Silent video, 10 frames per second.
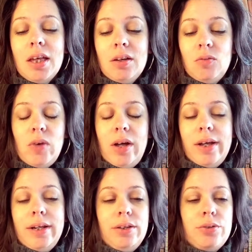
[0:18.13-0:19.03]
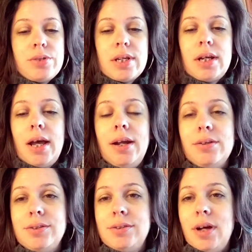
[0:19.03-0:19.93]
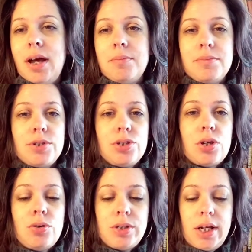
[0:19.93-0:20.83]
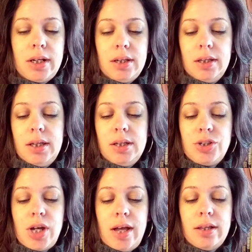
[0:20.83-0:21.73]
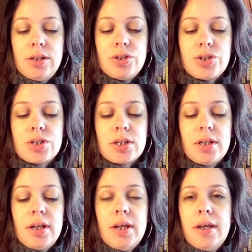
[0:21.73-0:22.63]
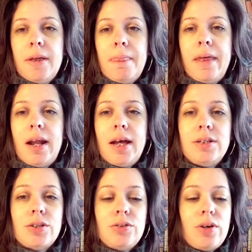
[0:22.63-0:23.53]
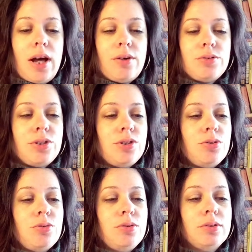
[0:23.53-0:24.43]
Well, I didn't lose it. I'm so technically challenged that I don't know how to